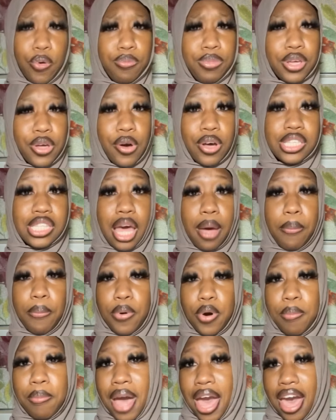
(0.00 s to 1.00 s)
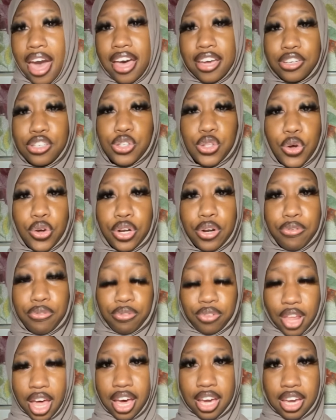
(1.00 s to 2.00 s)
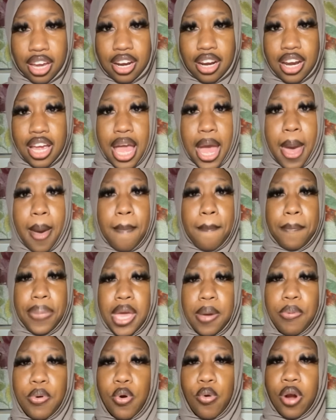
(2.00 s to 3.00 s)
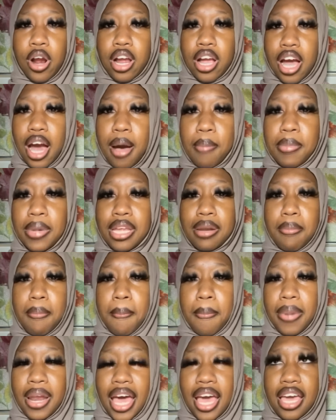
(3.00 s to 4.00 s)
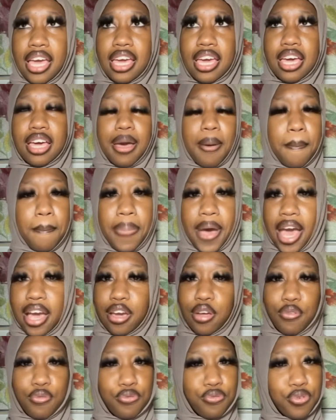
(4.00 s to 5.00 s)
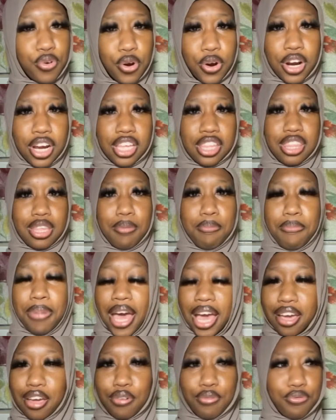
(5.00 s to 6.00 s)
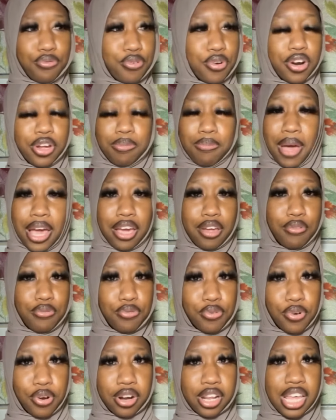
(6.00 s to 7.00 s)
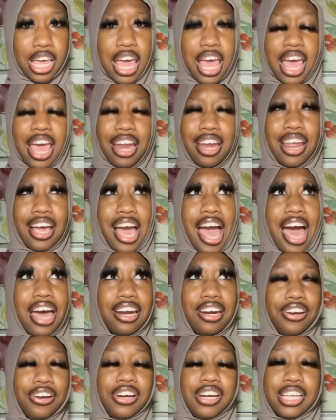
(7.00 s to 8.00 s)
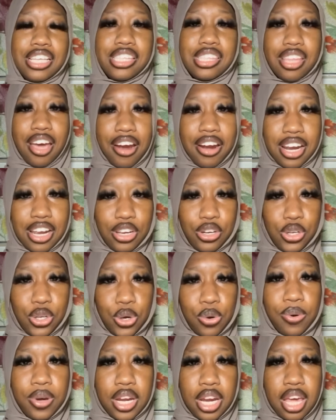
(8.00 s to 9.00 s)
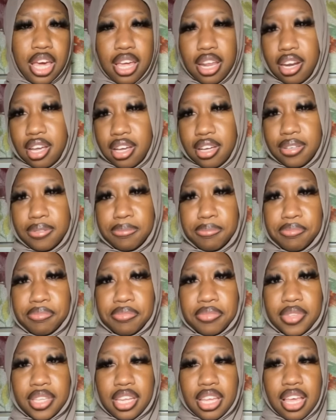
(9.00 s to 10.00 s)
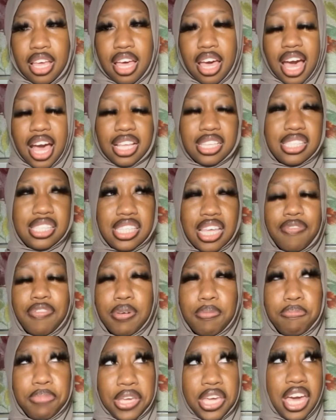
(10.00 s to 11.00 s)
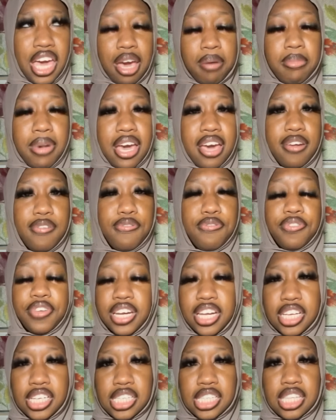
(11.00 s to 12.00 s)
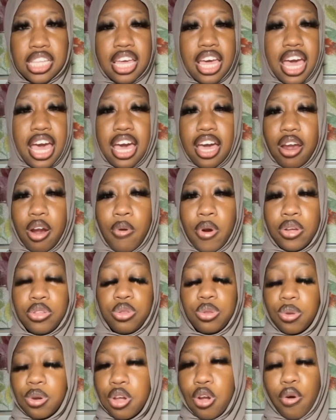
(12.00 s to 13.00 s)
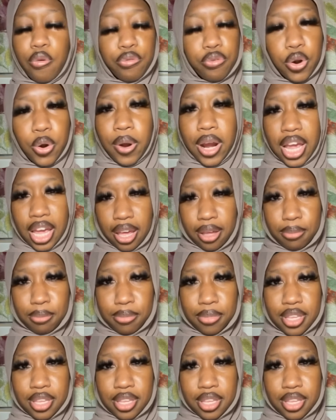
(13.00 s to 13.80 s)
because I put my address on the flyer, people were coming like back and forth. Like I literally started doing henna at 7 p.m. and finished around 3 or 4 a.m.